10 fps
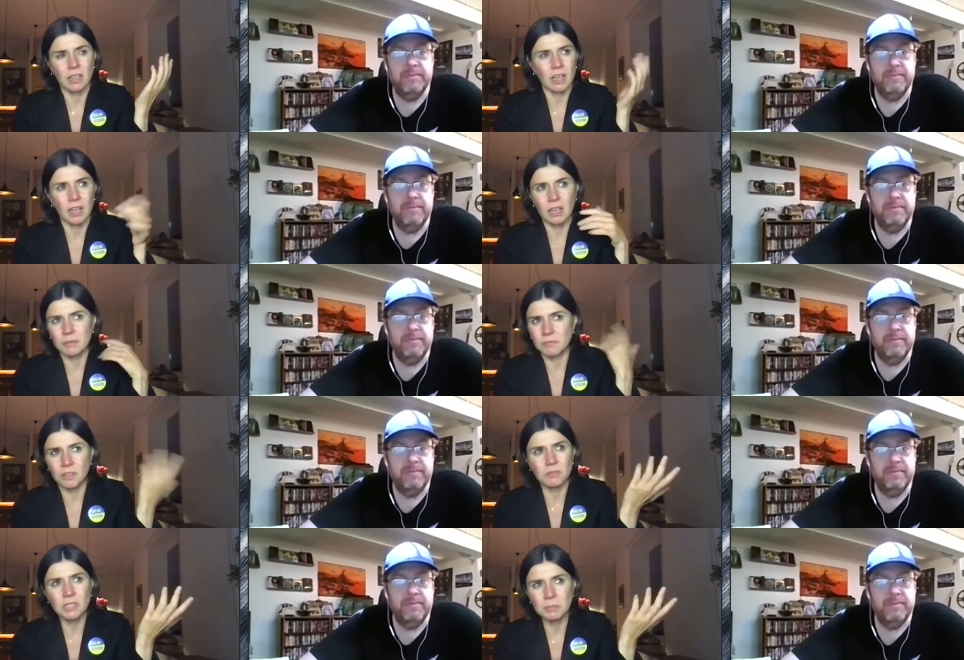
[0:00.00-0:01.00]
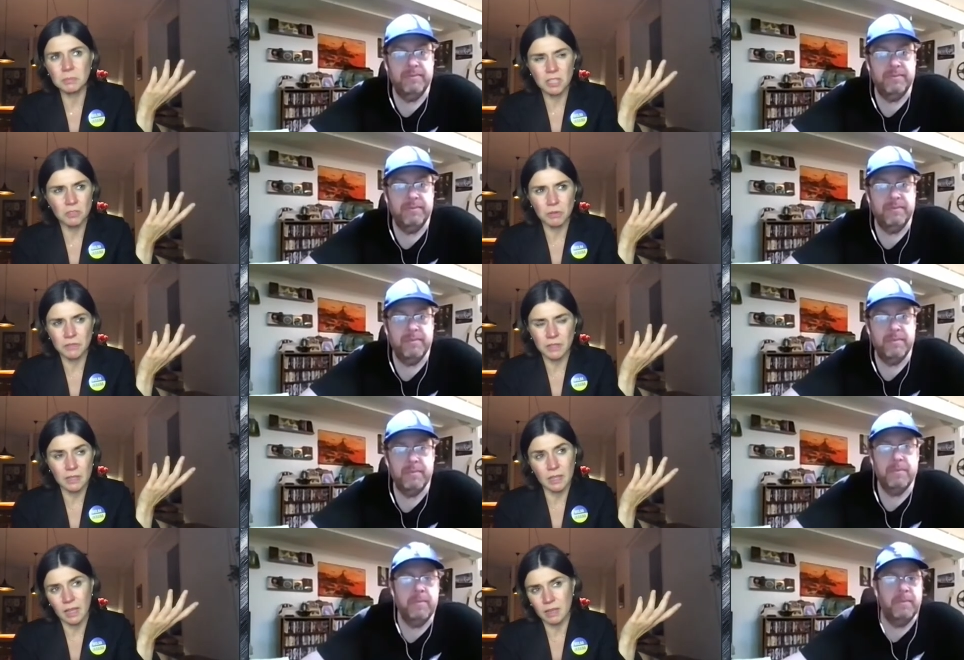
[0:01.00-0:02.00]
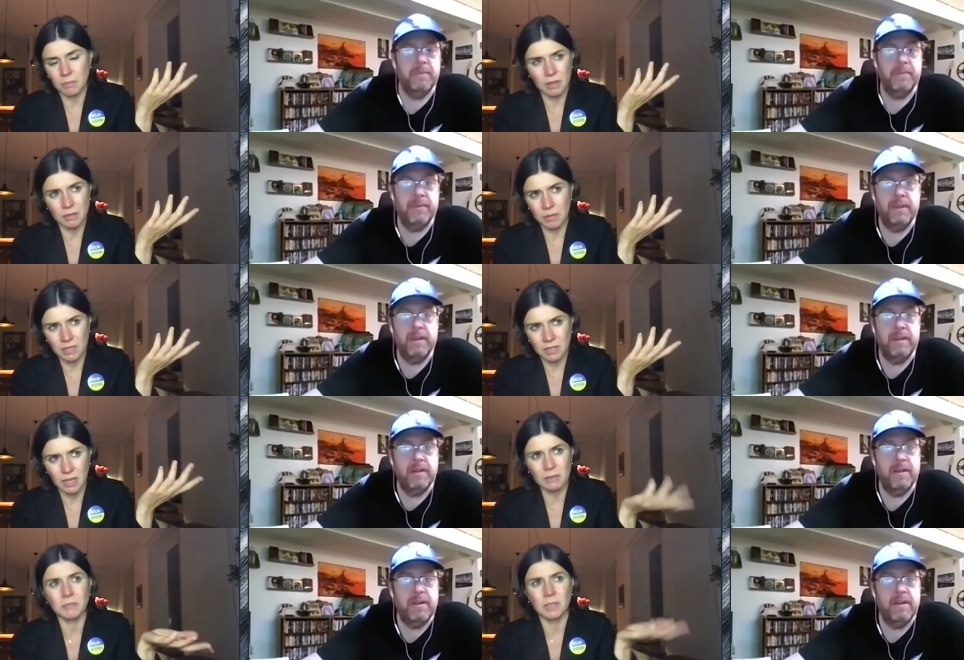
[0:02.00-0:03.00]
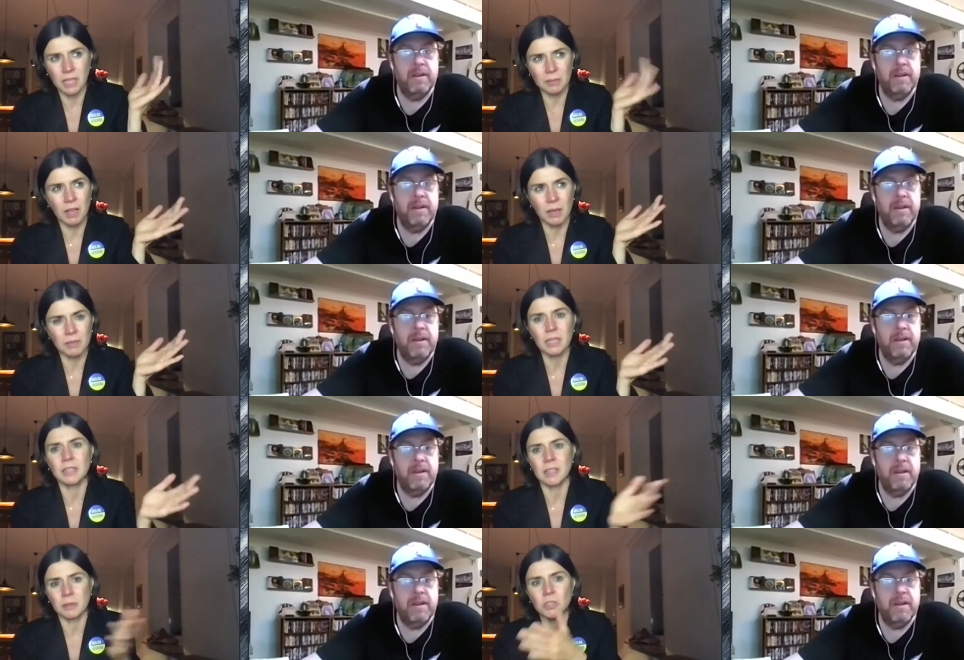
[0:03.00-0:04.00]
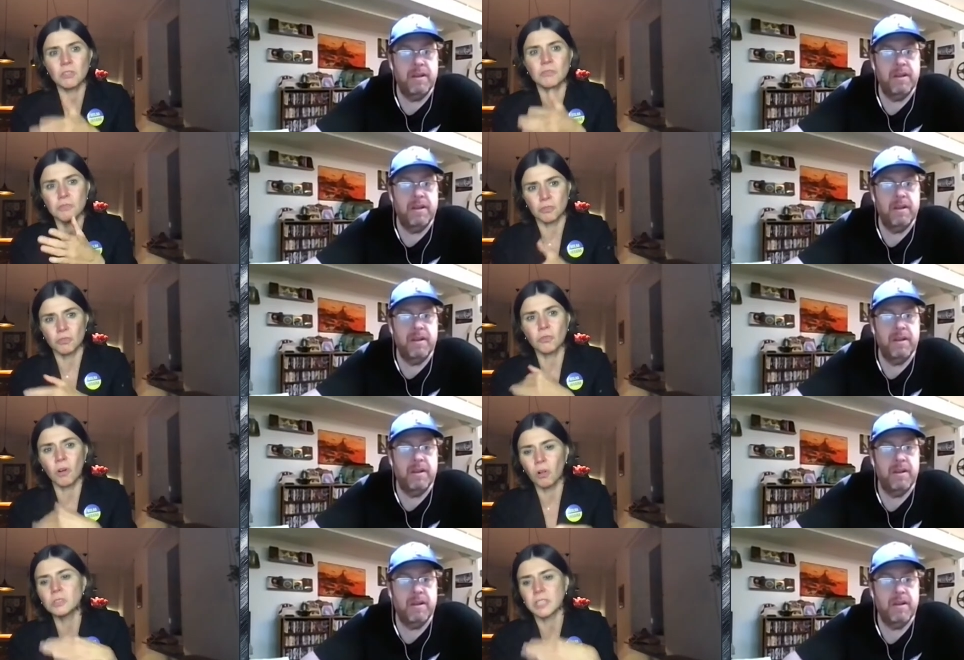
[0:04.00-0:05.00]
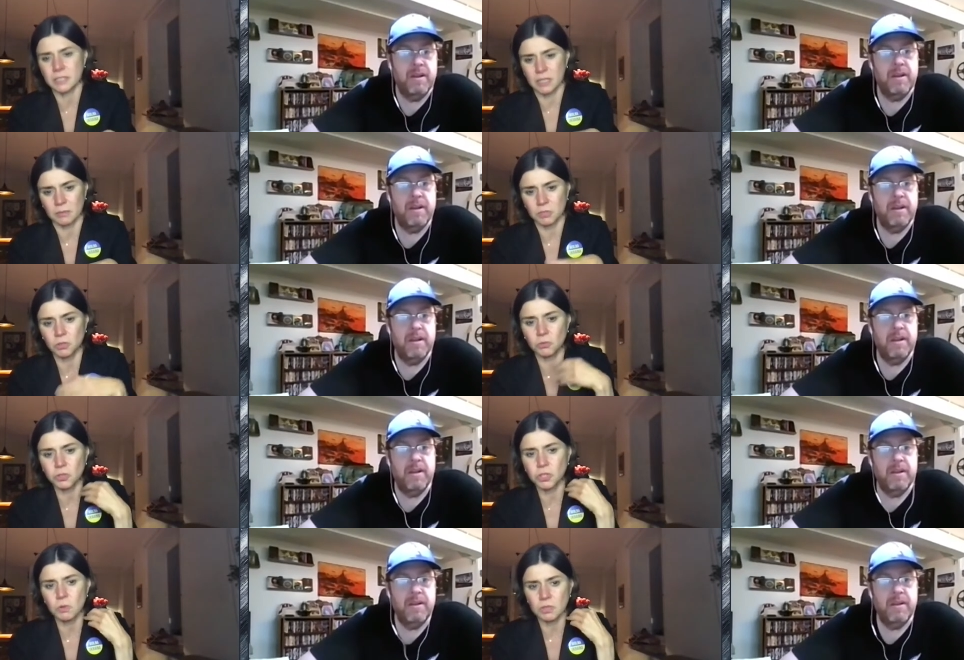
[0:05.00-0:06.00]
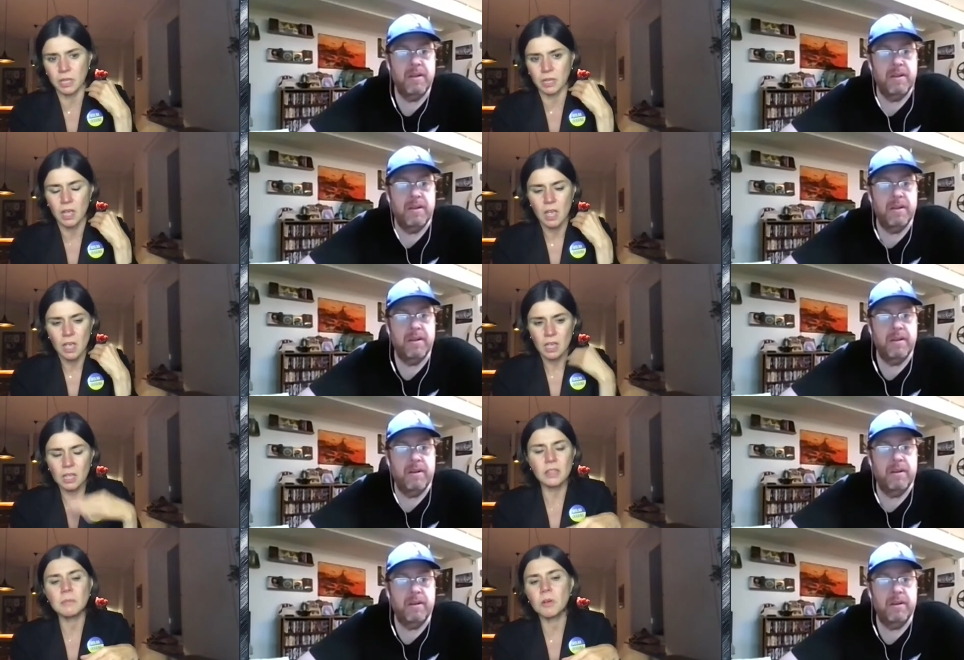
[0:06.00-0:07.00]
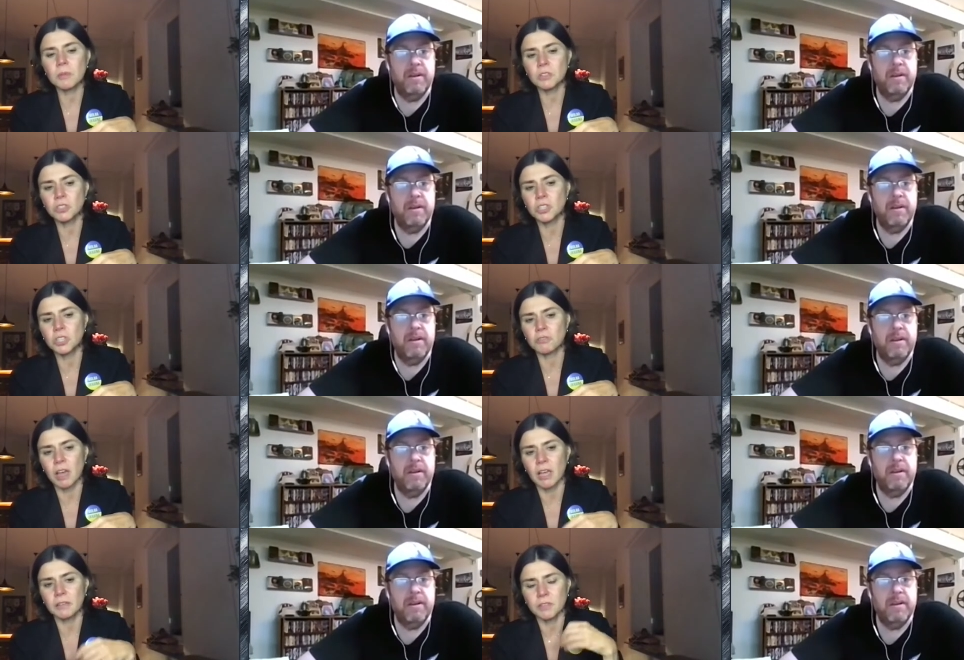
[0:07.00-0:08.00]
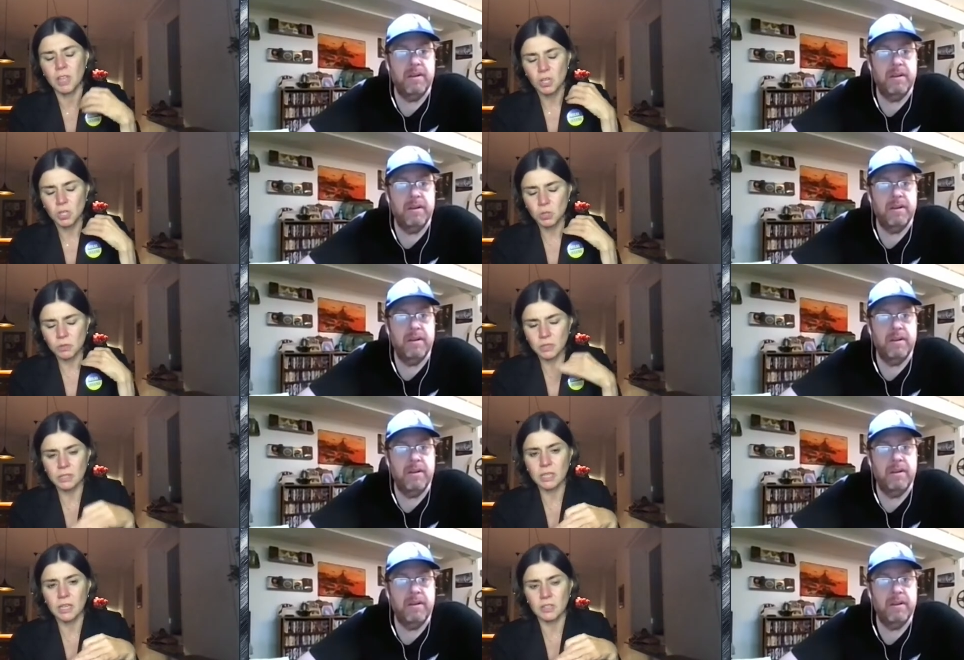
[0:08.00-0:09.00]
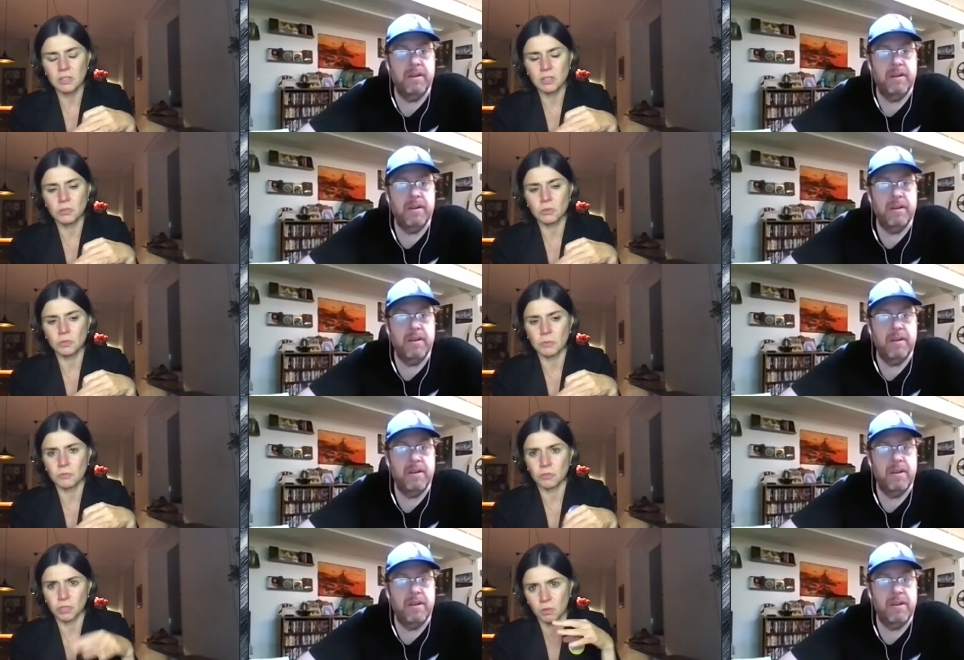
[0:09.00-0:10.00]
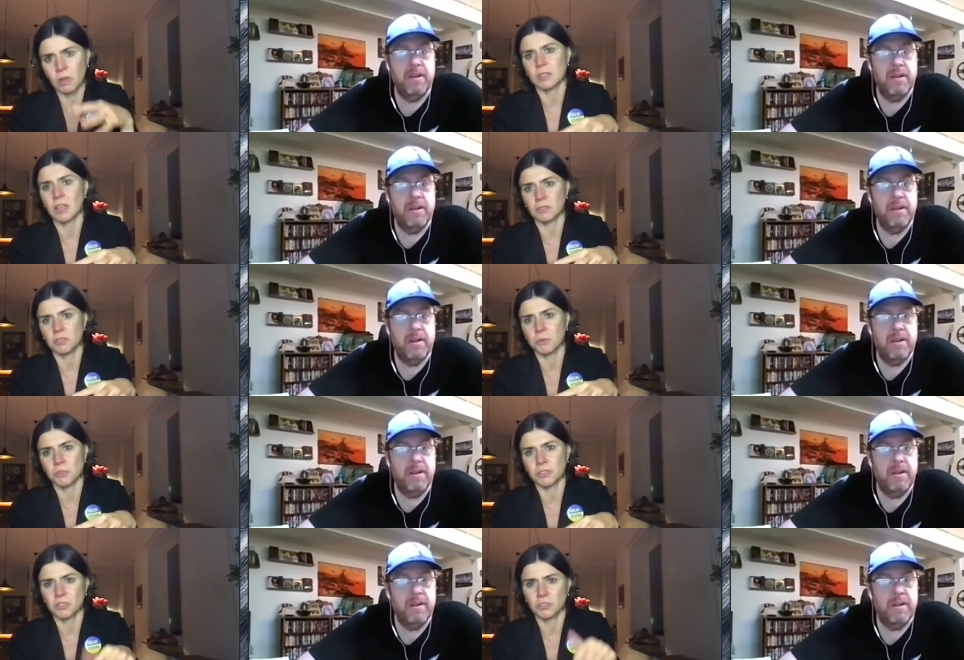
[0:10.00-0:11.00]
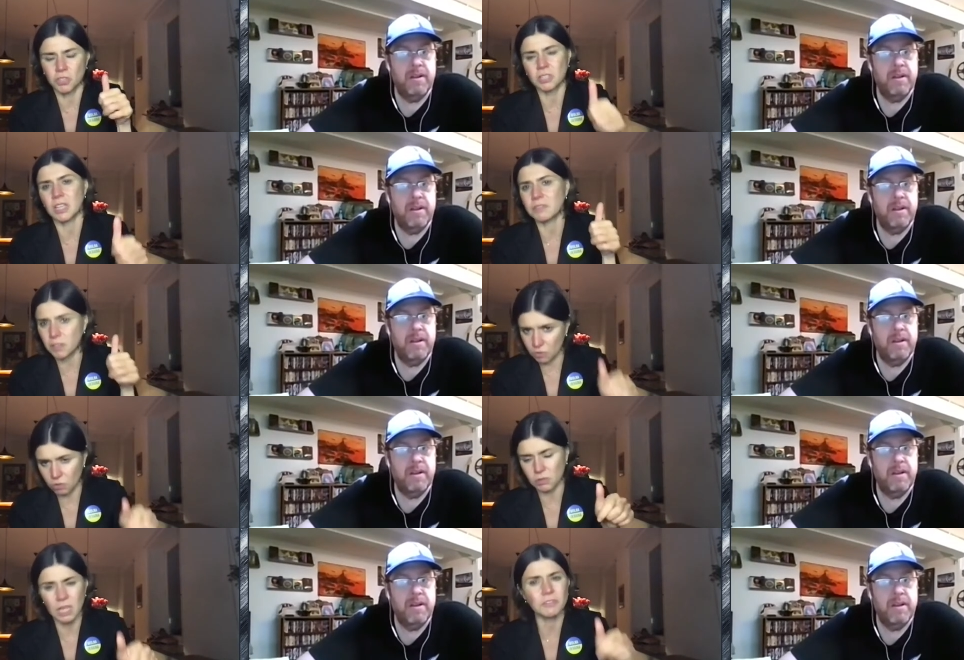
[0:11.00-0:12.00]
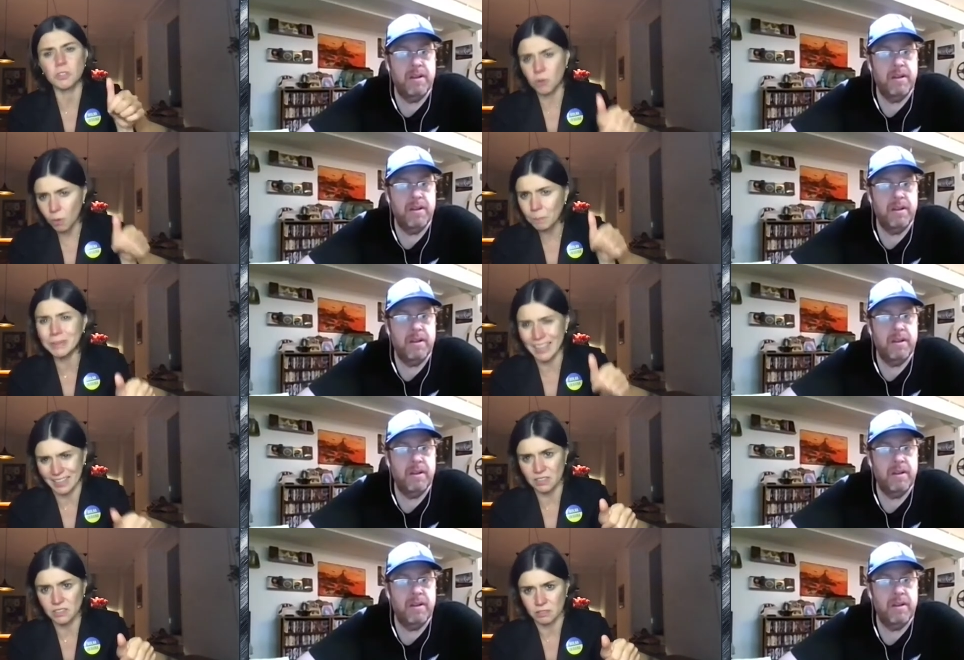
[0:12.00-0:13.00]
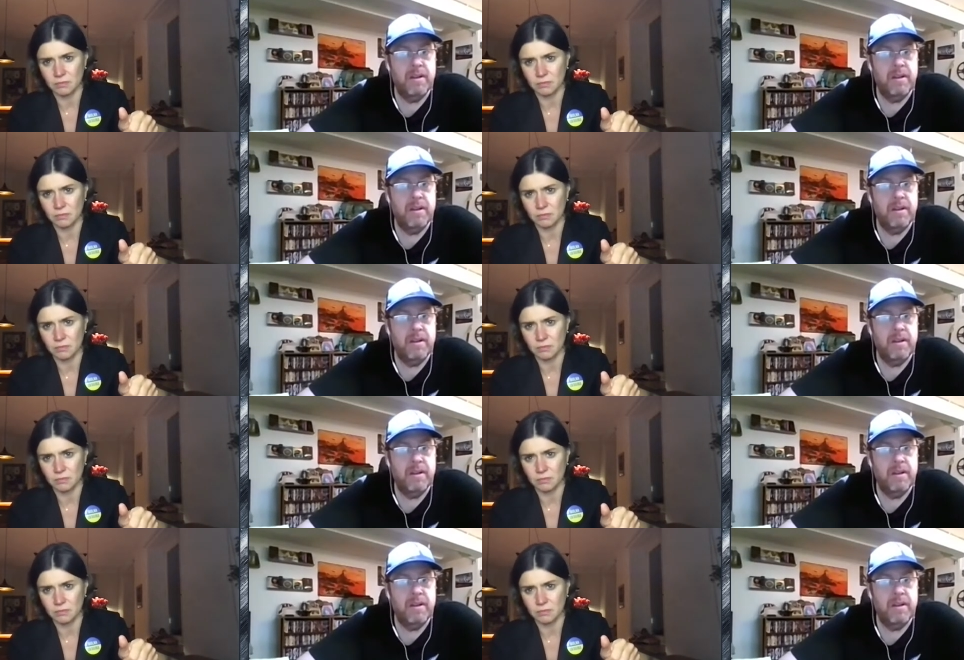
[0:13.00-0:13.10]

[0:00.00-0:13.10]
Speaker 1: I'm very limited with my time, my, time, but I'm coming and I'm here for you all the time. So she was like, in the moment she arrived, she was dedicated to the project 100%. She never, never complained.